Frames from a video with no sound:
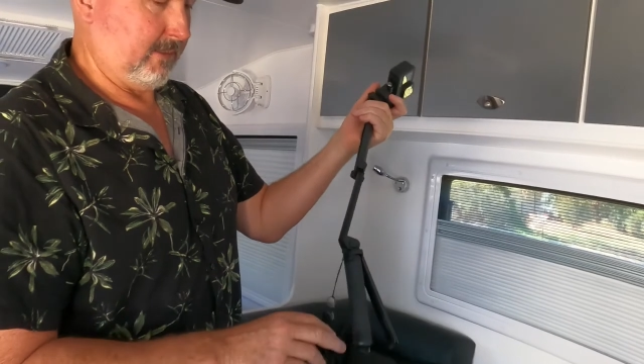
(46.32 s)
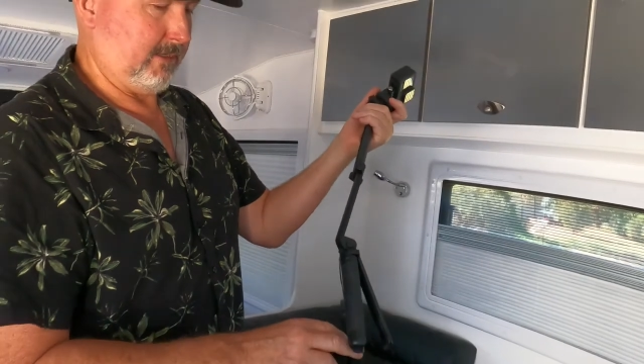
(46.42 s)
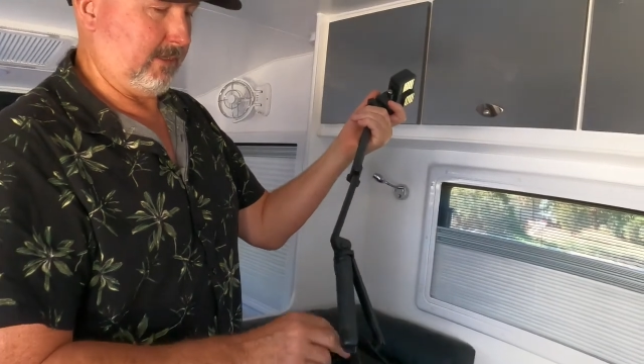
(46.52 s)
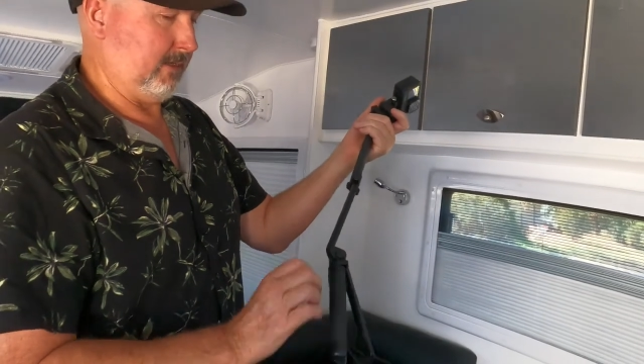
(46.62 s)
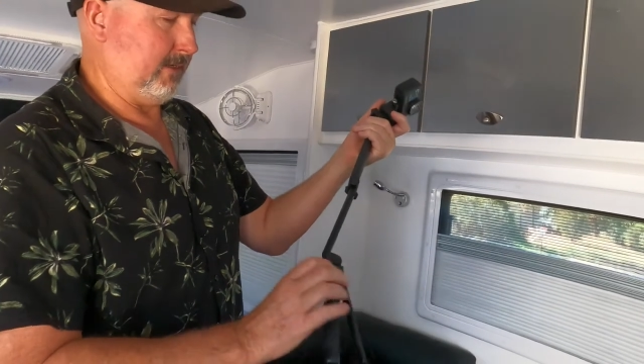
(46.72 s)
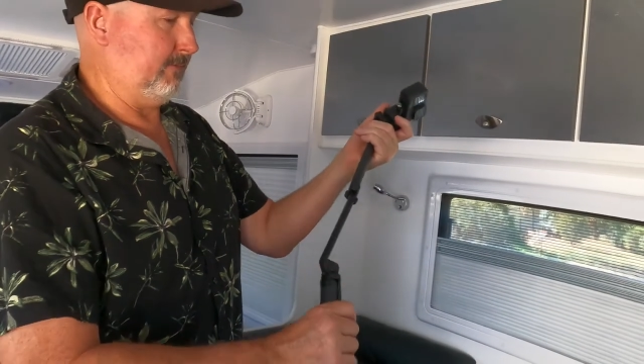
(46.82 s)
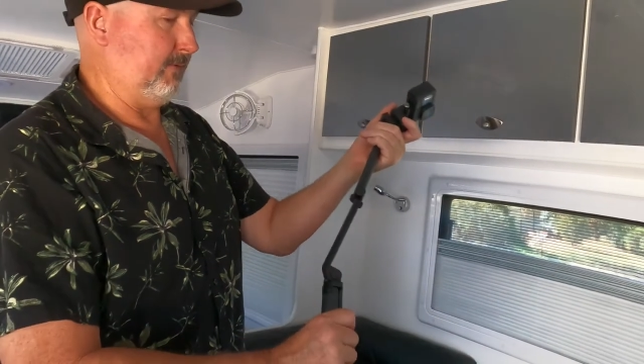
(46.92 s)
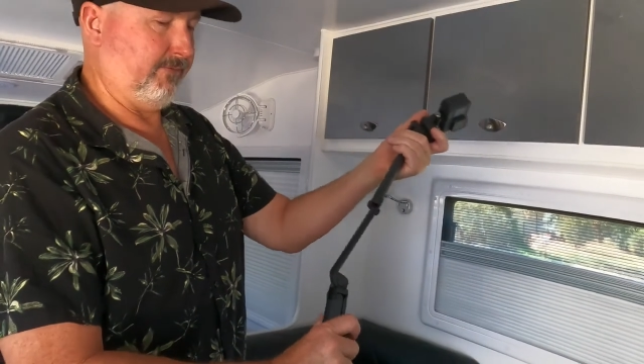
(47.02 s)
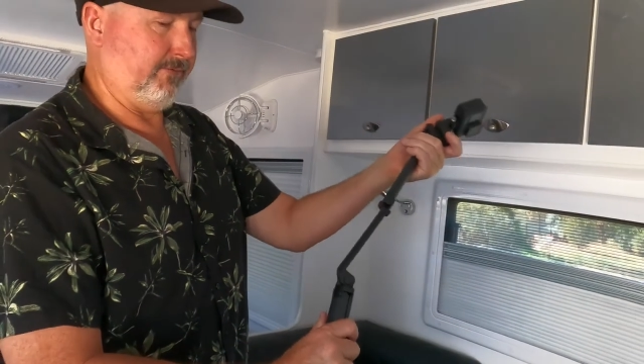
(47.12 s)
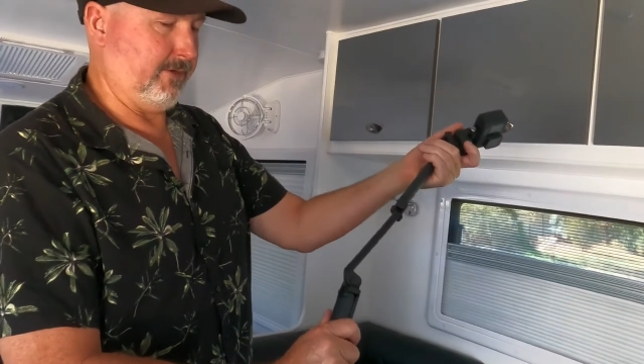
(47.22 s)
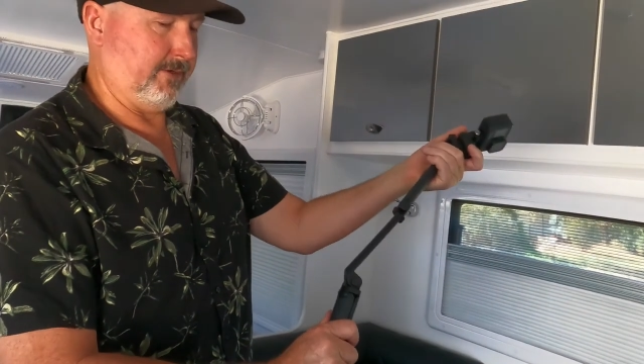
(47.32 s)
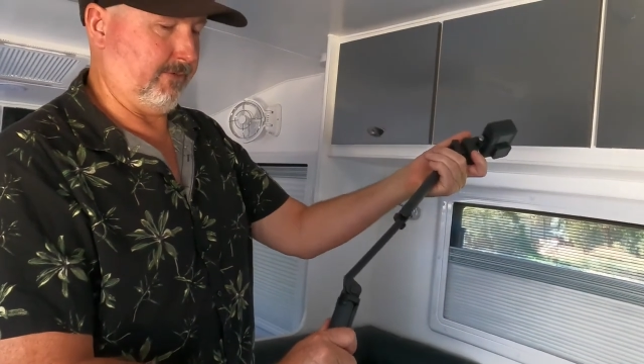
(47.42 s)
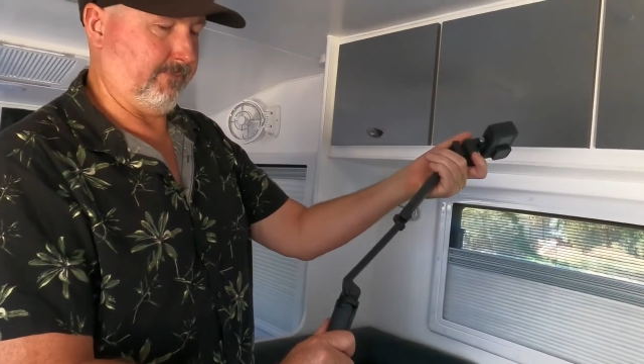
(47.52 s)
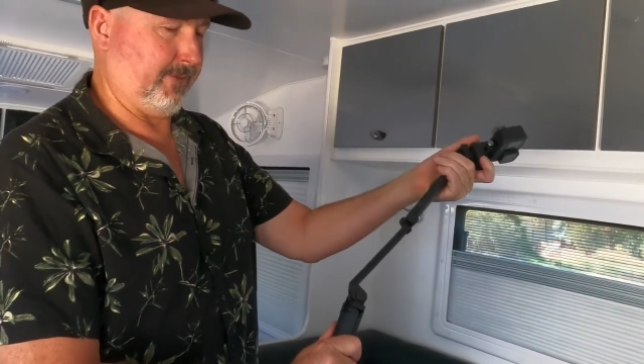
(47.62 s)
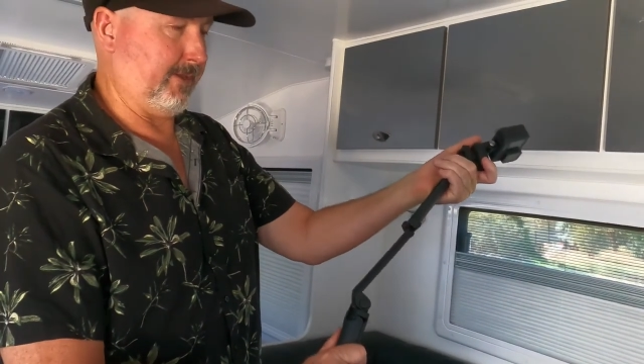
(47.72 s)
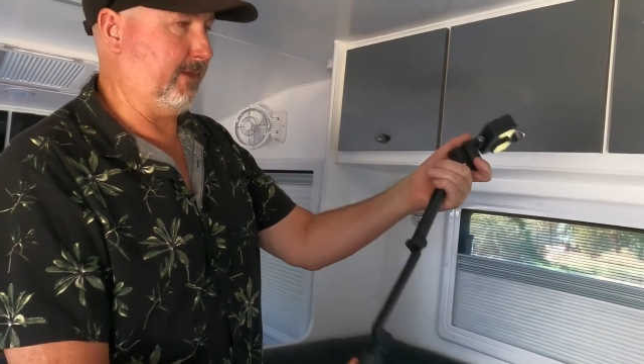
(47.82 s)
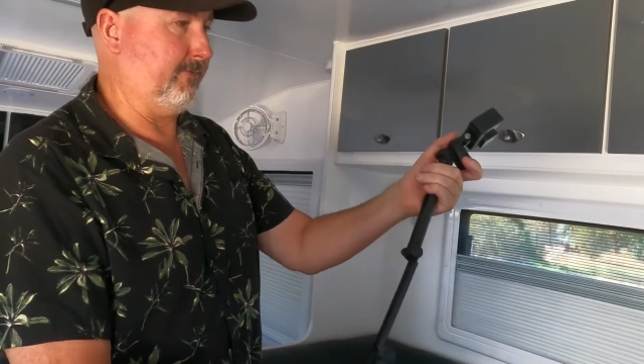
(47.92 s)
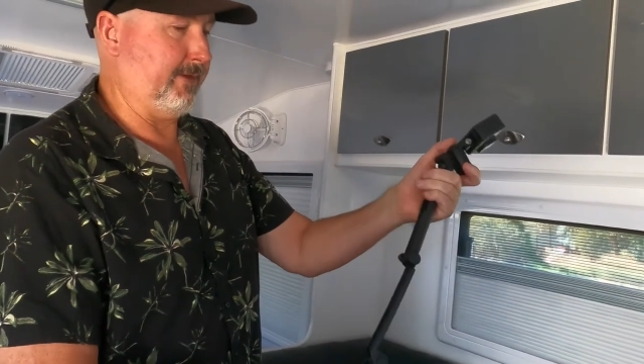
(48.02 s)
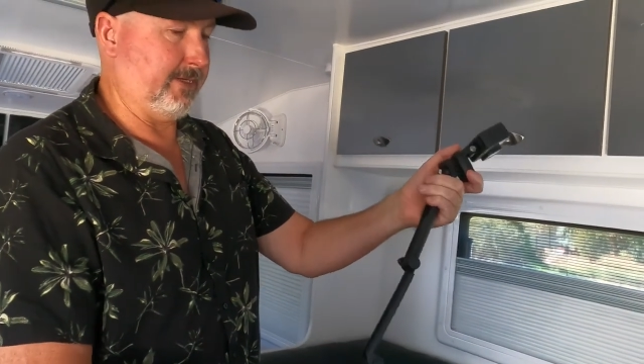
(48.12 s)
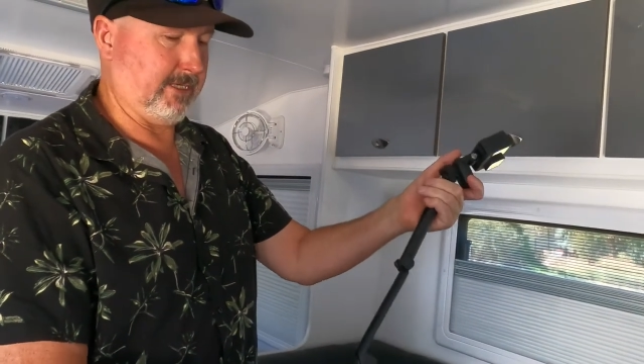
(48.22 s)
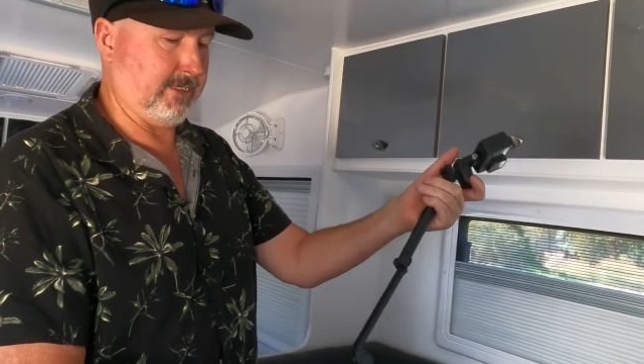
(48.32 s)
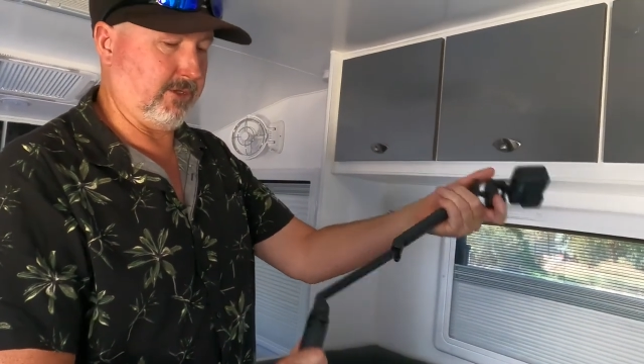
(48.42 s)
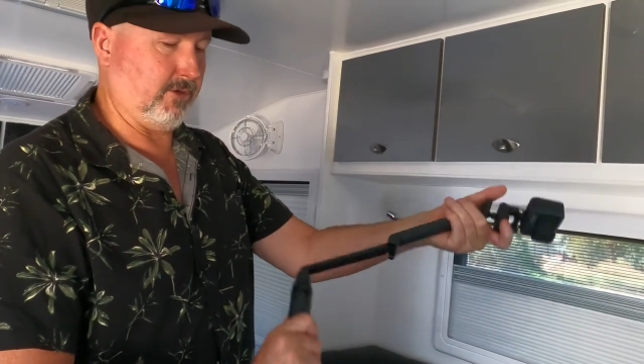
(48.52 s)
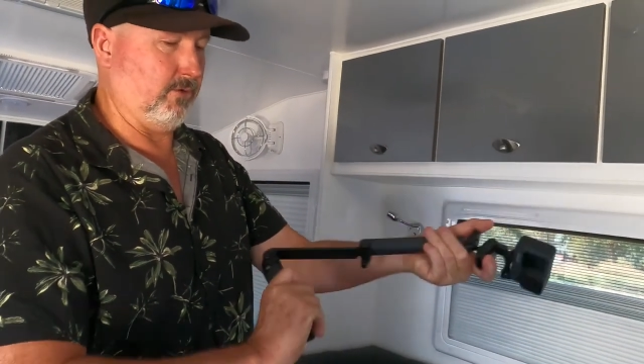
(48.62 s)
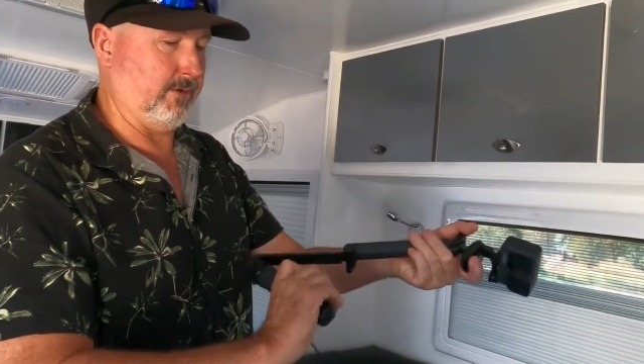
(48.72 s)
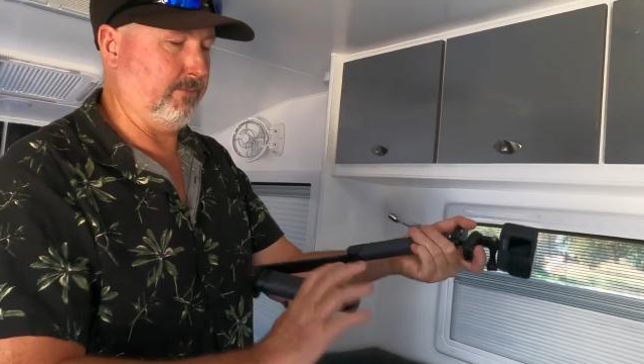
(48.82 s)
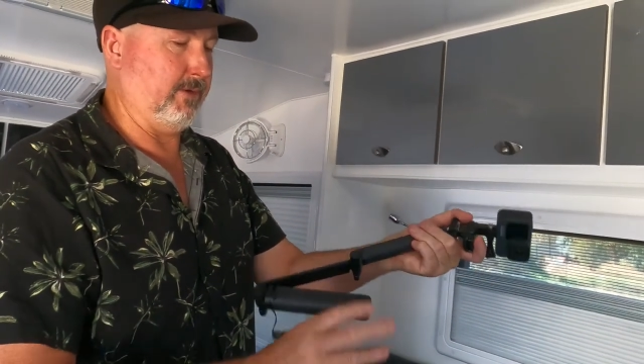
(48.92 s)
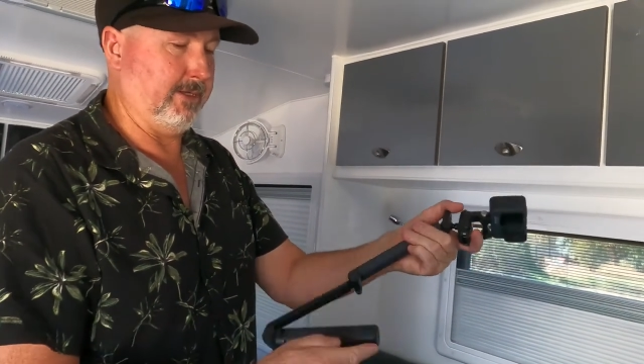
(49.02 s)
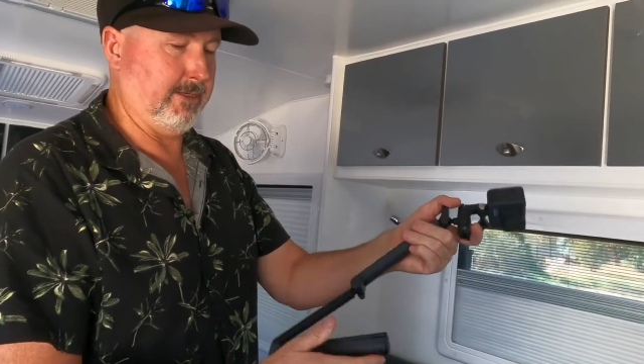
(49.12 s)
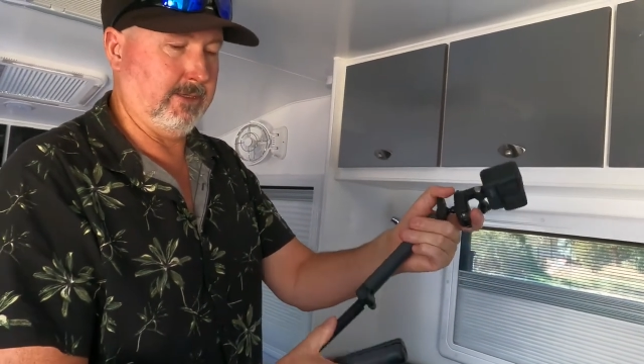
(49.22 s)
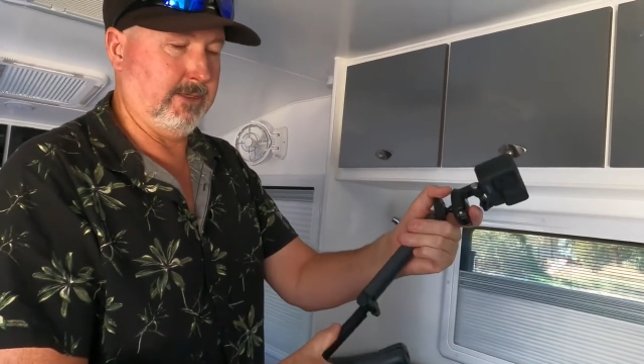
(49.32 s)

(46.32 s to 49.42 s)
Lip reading: I find it a fantastic all-in-one